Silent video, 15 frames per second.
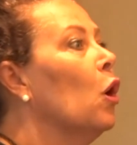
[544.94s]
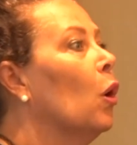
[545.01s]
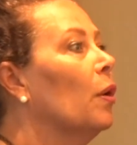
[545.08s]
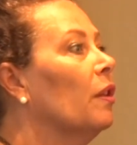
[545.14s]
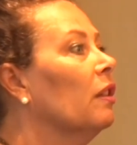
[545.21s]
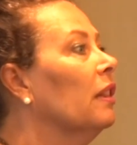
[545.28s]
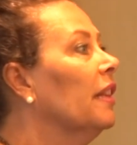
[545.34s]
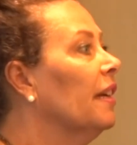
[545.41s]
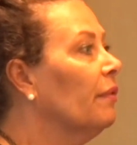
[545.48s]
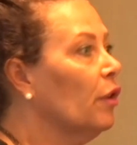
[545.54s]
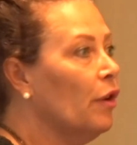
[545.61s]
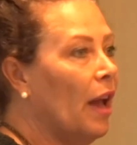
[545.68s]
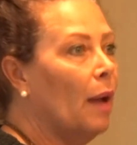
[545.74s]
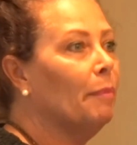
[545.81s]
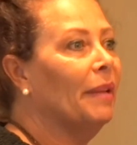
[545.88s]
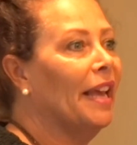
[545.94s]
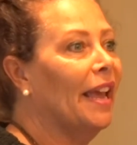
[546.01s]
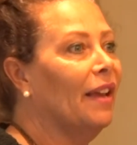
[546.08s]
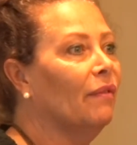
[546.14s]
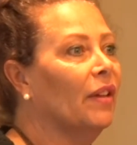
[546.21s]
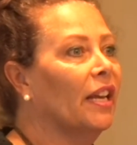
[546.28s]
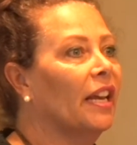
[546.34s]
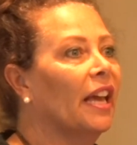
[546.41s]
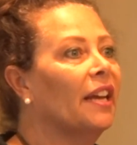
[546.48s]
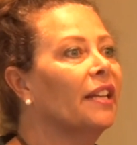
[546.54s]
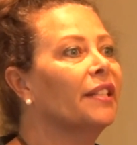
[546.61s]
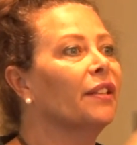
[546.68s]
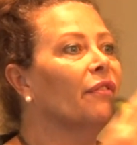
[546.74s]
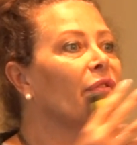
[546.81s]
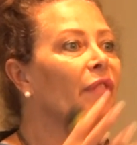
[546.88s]
or the liver not behaving, and
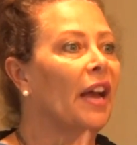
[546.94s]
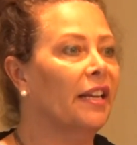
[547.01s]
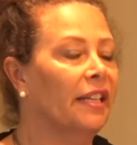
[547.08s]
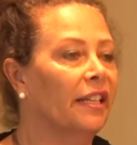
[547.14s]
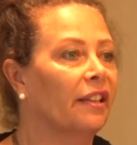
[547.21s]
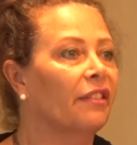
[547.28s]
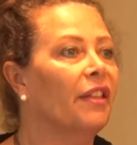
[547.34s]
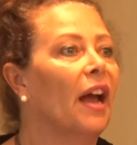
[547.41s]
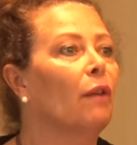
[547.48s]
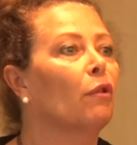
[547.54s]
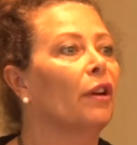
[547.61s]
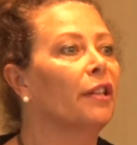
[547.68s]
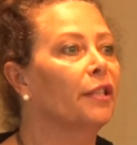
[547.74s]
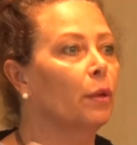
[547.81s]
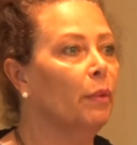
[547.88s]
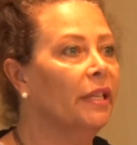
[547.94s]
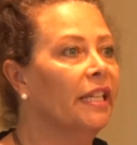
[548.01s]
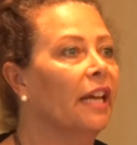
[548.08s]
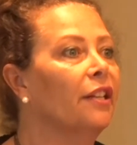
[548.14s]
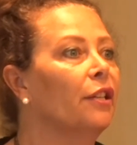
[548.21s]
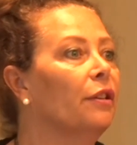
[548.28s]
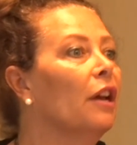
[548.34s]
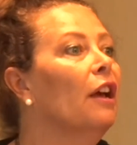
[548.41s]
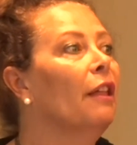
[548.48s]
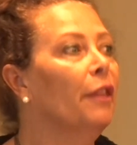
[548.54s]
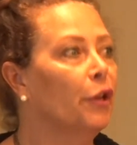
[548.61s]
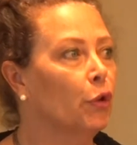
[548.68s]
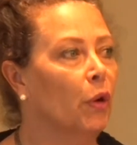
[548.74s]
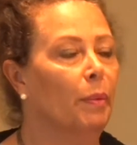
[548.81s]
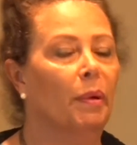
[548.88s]
it's affecting the thyroid. So the
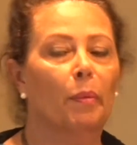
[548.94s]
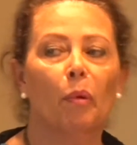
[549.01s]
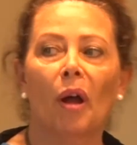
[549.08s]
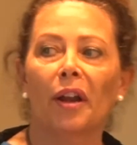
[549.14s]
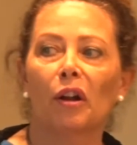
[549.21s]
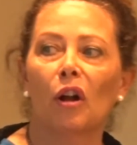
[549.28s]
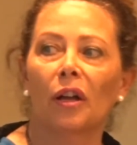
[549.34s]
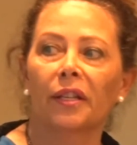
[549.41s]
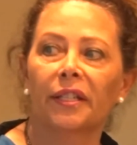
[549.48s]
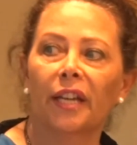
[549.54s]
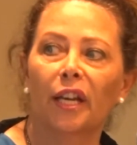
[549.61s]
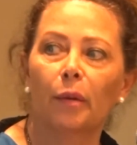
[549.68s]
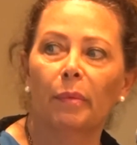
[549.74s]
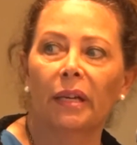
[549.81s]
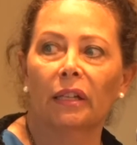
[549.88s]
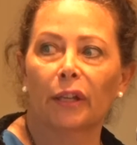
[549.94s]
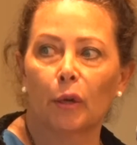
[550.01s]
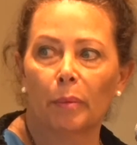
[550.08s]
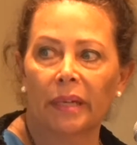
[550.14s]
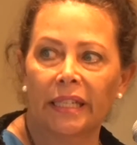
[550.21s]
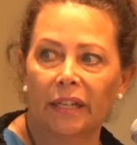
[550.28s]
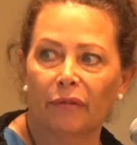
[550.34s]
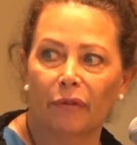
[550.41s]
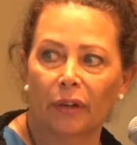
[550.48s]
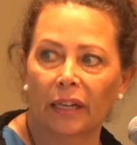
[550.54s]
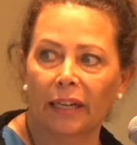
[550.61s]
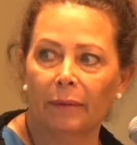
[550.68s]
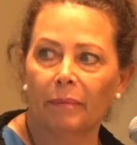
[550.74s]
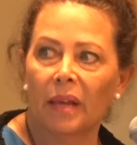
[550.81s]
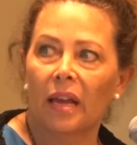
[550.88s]
treatment protocols tend to be a little bit
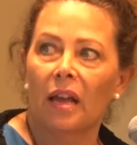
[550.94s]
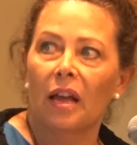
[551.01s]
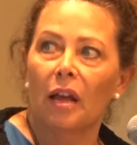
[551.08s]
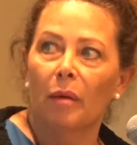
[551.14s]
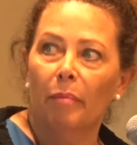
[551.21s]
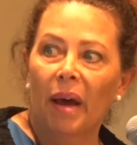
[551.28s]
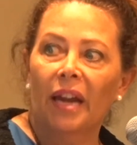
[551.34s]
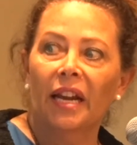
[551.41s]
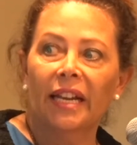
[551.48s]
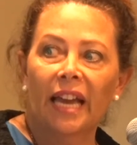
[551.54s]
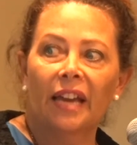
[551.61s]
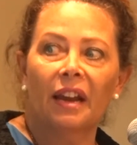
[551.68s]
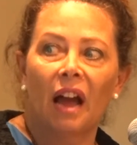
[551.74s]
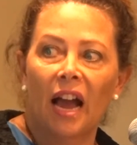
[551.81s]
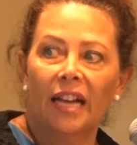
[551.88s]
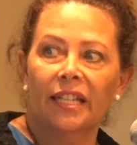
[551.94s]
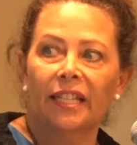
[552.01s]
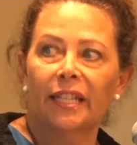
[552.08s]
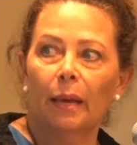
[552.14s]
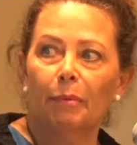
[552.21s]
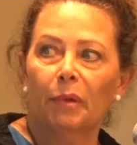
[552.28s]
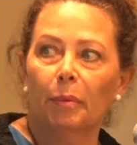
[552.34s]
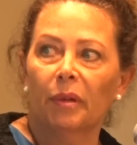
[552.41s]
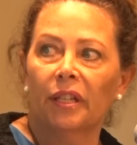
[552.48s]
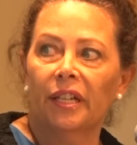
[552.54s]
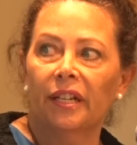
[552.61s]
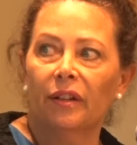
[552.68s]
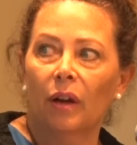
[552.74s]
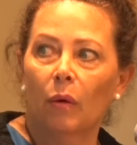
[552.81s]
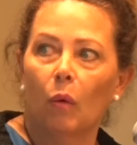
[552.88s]
differently. But again, high
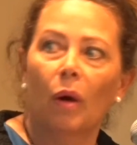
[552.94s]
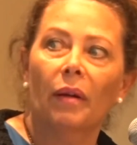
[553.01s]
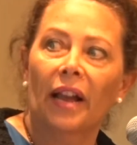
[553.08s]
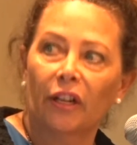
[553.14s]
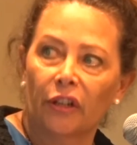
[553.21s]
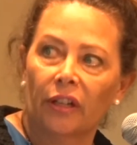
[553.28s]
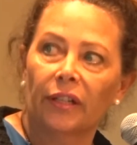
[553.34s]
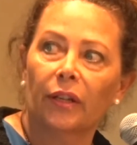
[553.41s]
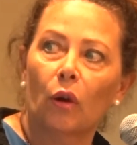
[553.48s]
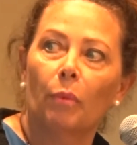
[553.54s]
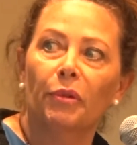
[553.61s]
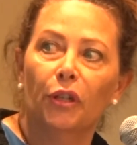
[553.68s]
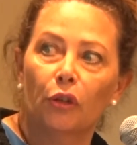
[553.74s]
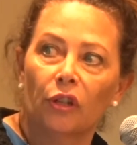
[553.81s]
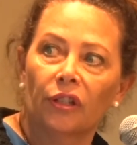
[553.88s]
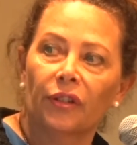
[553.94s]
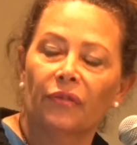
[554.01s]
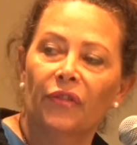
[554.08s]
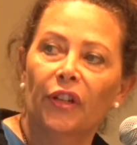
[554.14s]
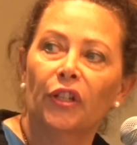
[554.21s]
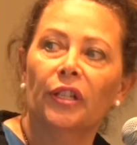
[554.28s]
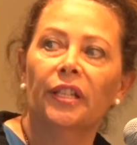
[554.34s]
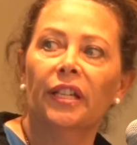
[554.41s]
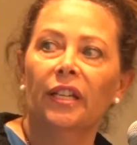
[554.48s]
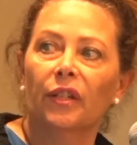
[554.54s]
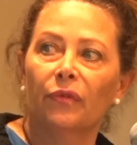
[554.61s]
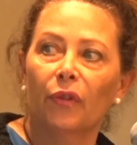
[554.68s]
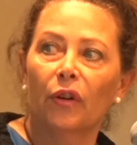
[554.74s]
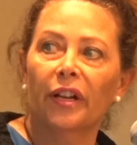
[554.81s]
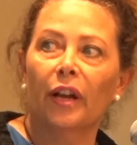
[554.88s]
susceptibility to, well, actually, let's go up to usual deficiencies,
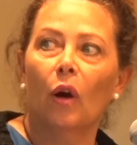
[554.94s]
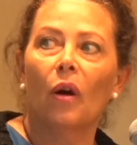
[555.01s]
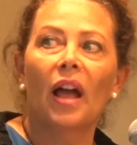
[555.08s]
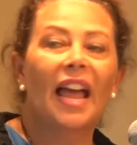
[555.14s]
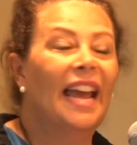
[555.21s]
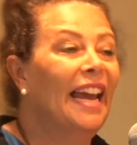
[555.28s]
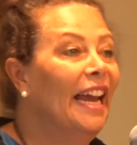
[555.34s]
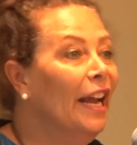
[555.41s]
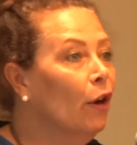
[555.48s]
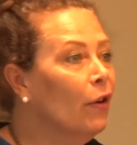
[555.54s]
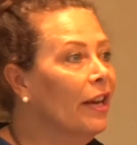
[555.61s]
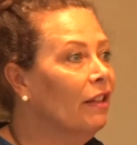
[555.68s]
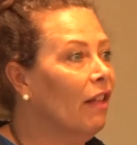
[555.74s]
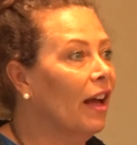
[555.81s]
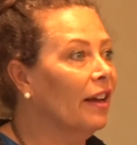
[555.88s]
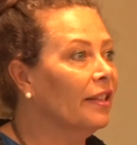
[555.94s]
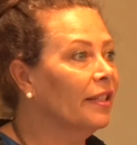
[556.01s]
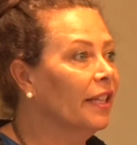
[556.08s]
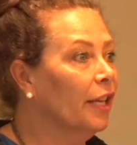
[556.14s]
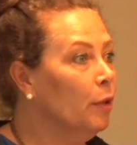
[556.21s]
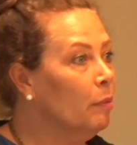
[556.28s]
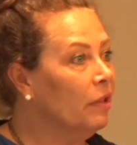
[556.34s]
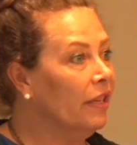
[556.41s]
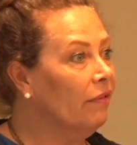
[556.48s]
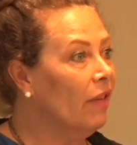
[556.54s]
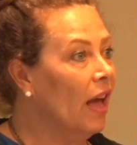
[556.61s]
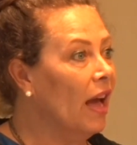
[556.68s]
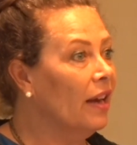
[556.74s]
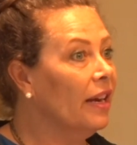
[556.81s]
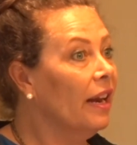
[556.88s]
vertigo, hearing loss. Can you believe that?